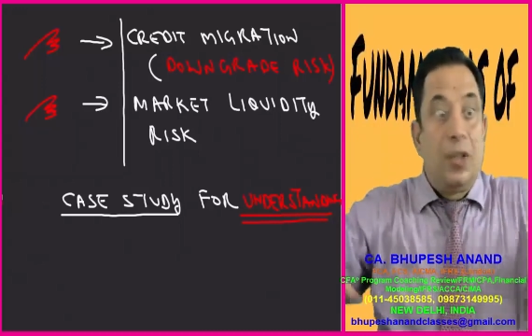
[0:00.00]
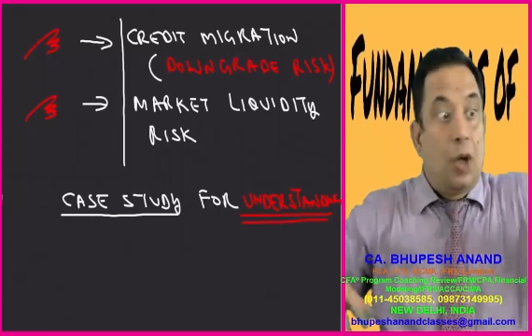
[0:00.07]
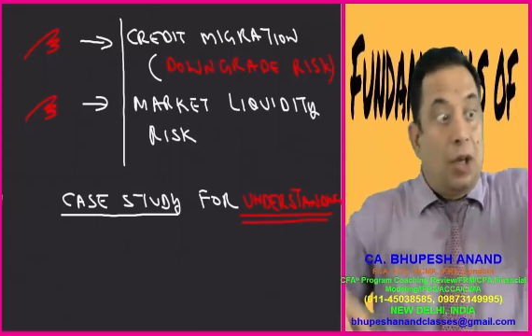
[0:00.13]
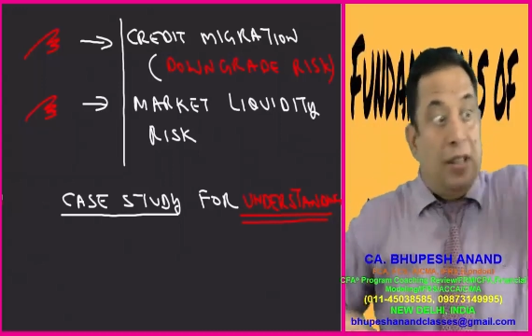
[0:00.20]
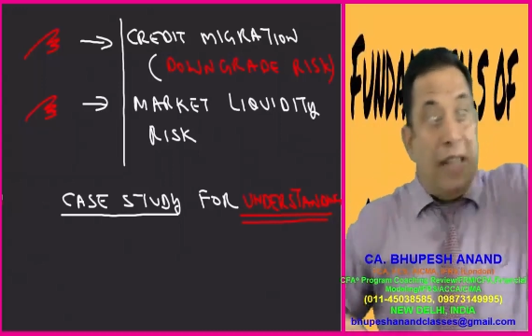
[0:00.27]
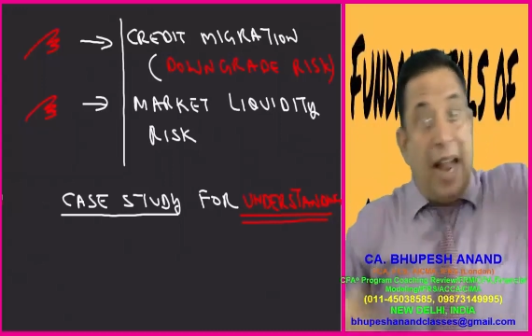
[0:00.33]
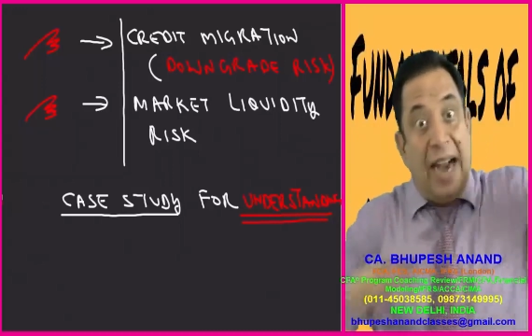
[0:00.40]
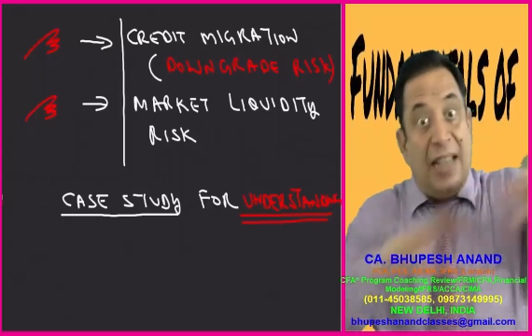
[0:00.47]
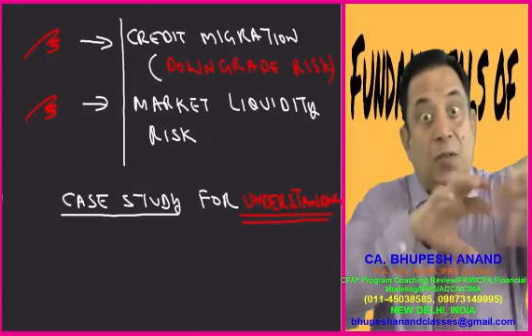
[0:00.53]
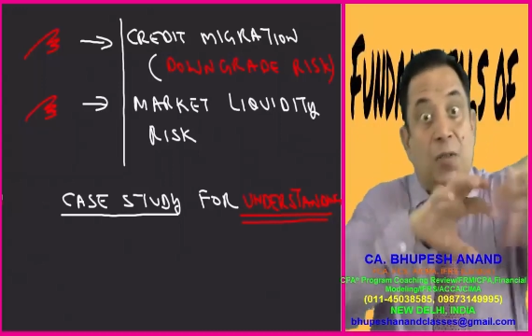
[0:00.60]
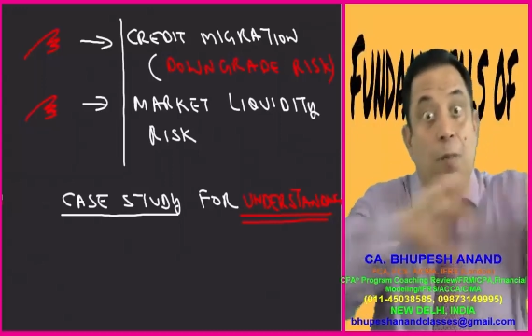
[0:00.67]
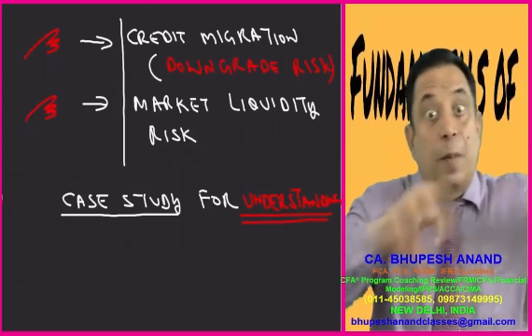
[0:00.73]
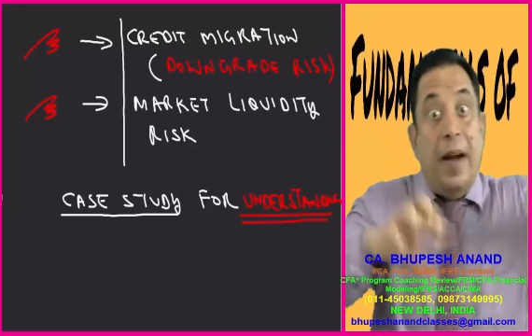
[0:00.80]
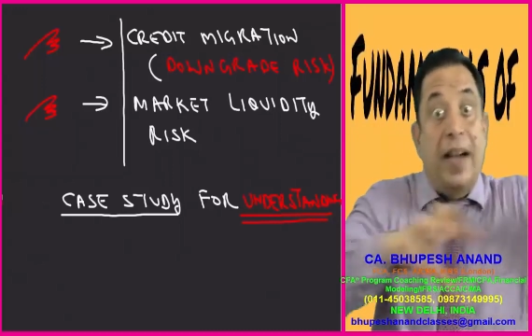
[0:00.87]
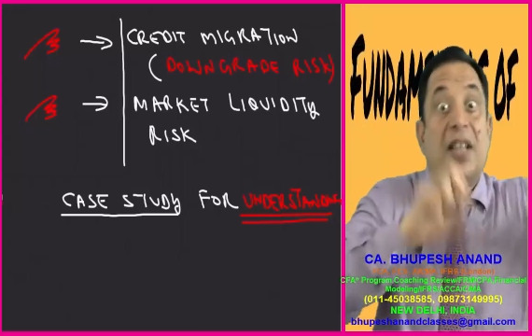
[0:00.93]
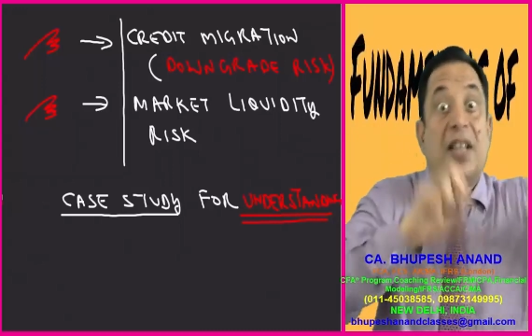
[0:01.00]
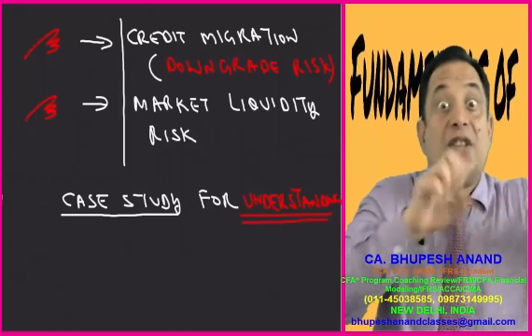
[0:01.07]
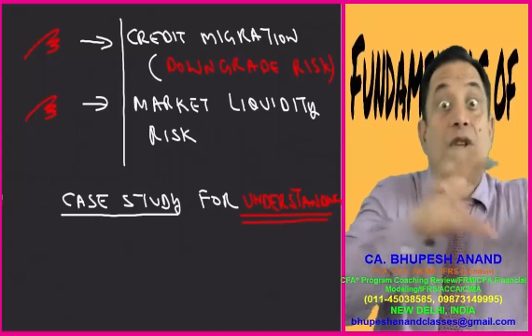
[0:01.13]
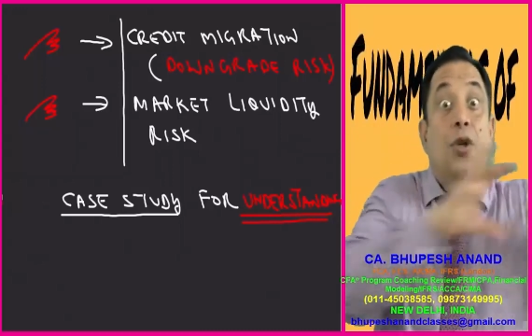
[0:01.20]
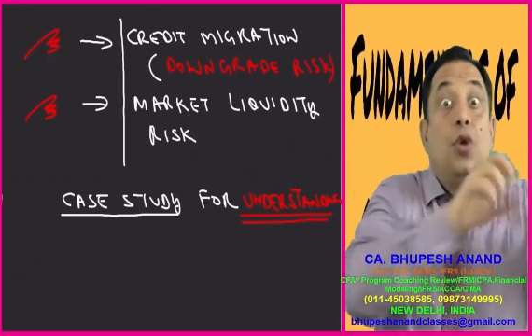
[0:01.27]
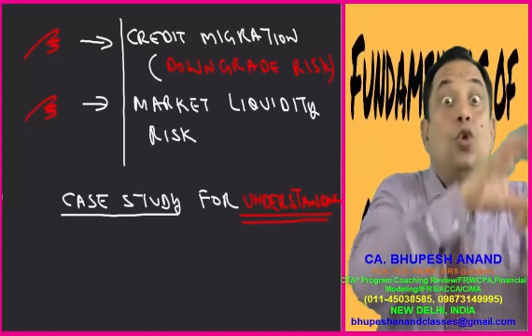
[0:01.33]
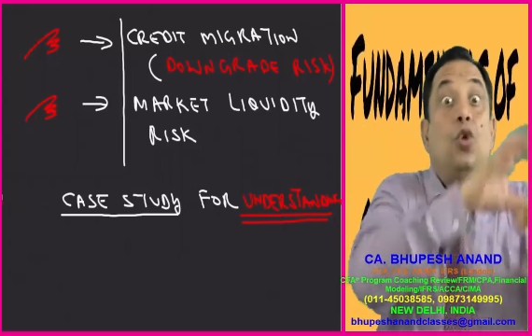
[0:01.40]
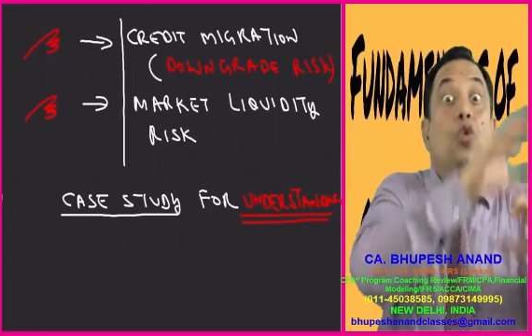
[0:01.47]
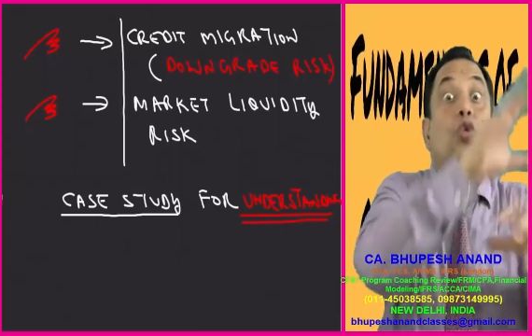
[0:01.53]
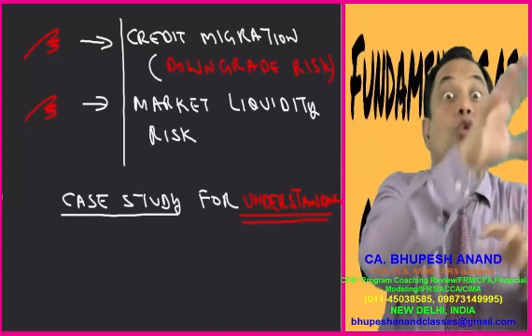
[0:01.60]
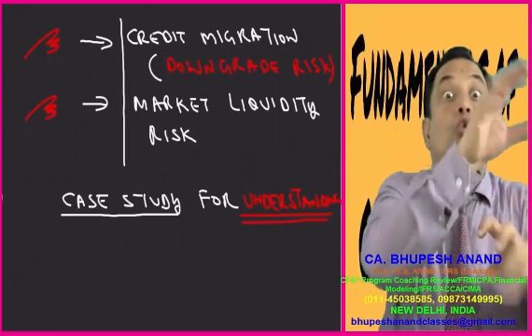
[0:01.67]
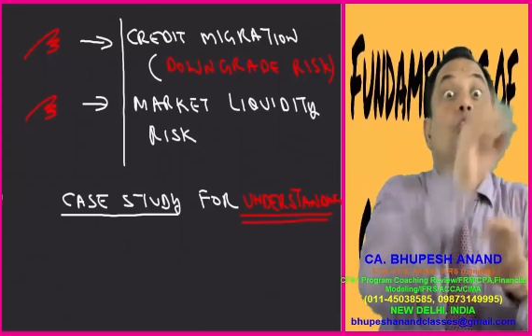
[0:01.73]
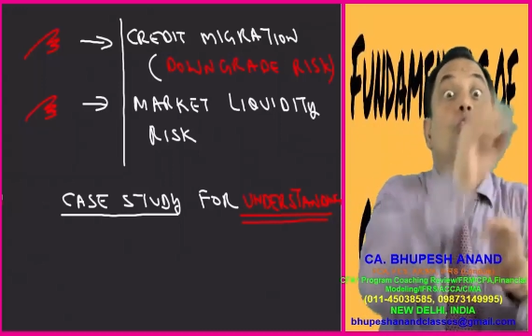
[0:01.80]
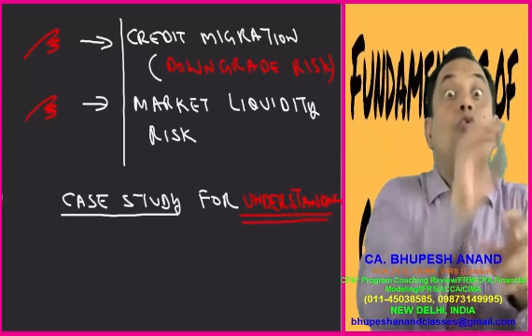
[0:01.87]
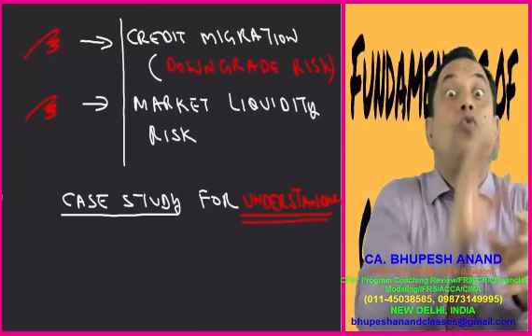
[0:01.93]
Now that spread is due to
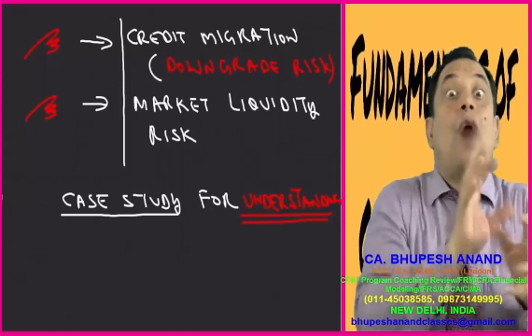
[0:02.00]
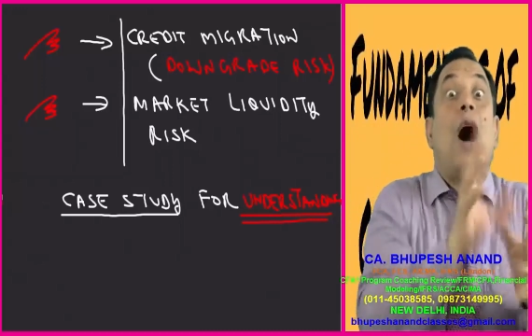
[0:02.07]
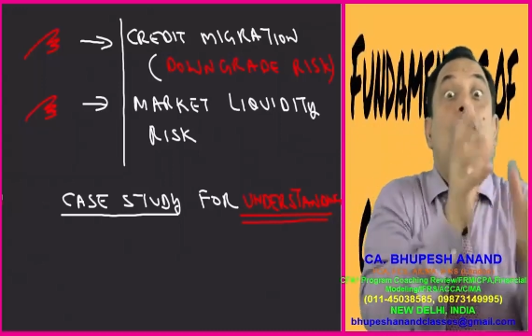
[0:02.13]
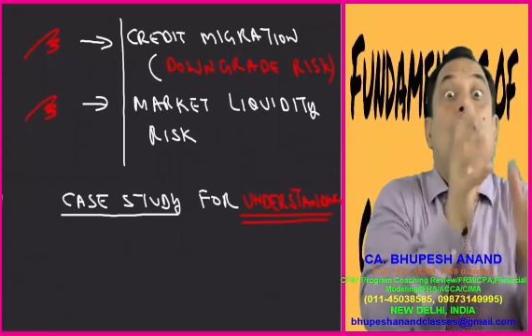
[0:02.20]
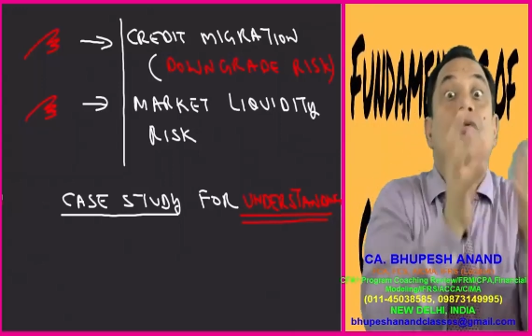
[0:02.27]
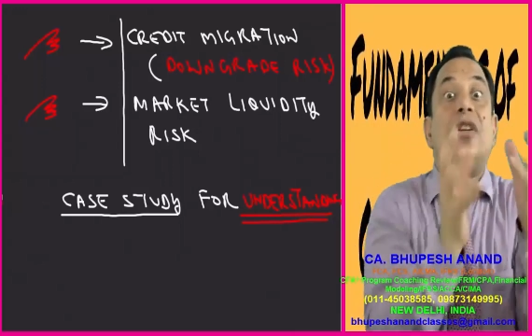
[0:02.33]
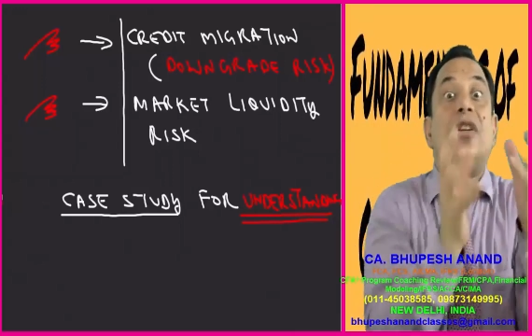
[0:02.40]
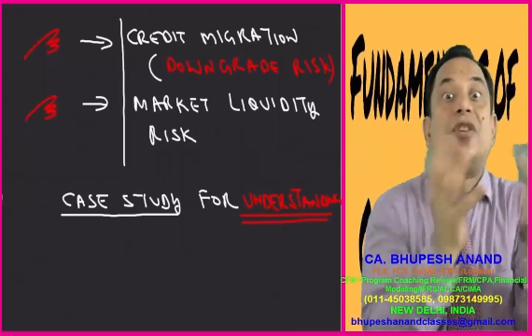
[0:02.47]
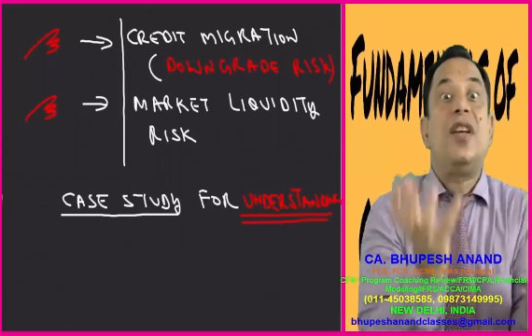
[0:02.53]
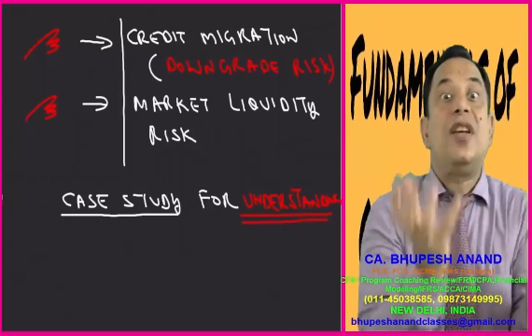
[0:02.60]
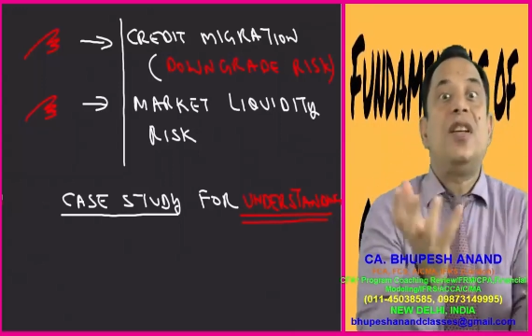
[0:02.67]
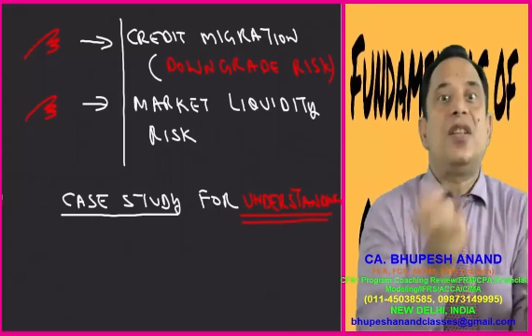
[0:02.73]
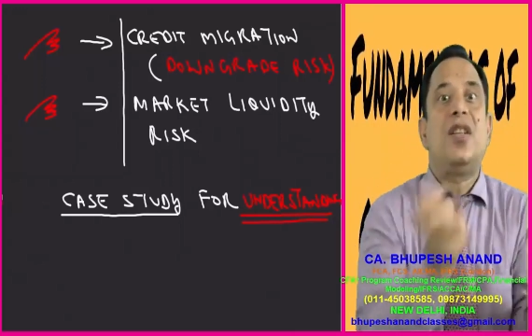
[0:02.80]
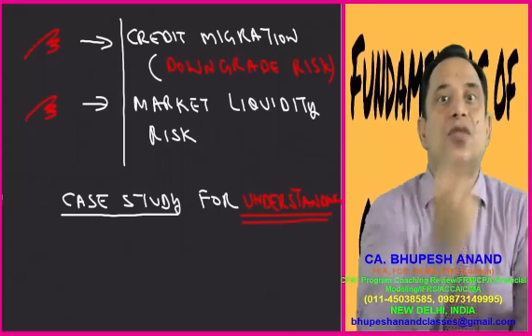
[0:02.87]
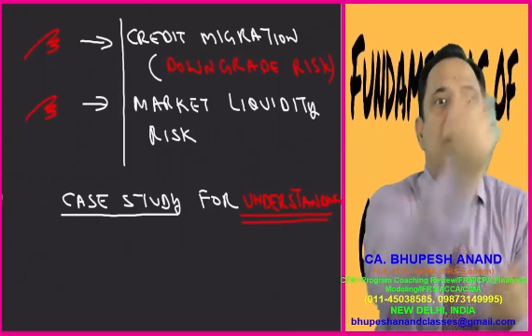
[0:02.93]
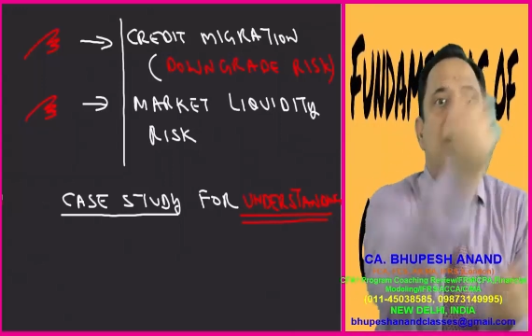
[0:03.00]
which reasons?